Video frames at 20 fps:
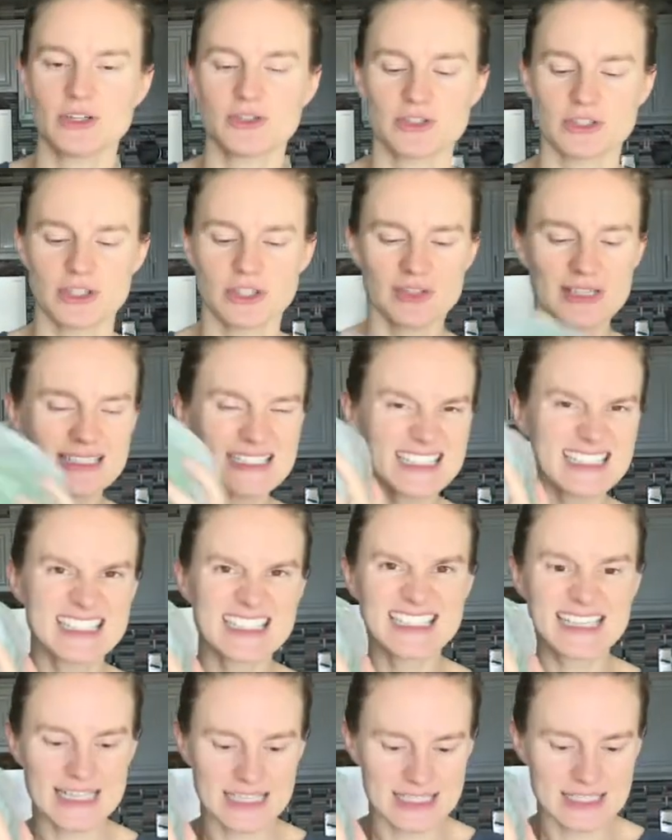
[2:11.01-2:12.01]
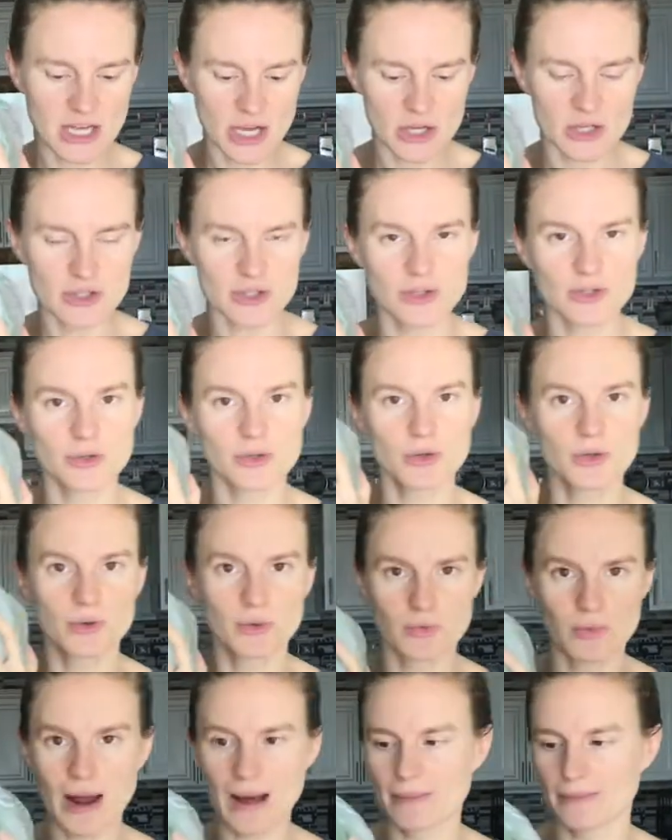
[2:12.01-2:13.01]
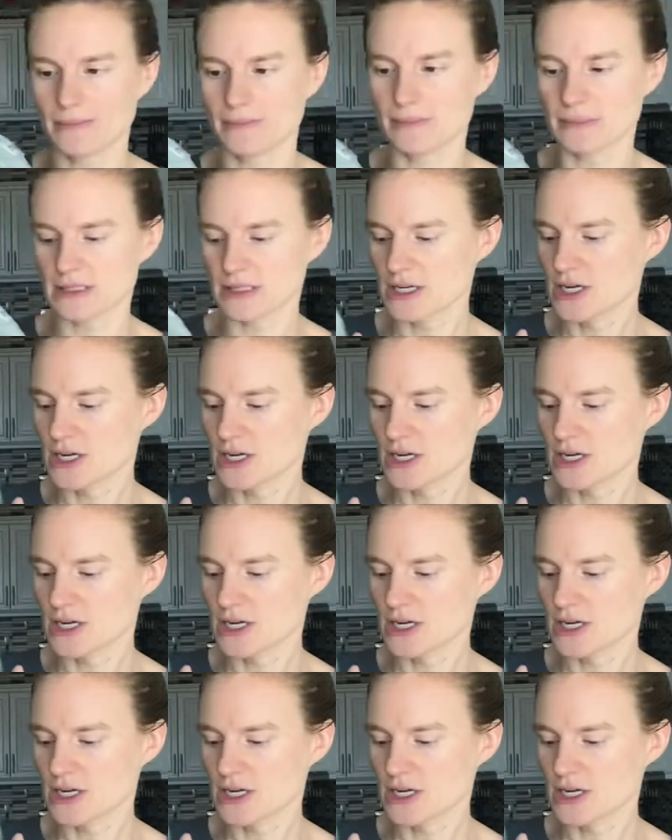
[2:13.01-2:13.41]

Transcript: So this is 600 grams.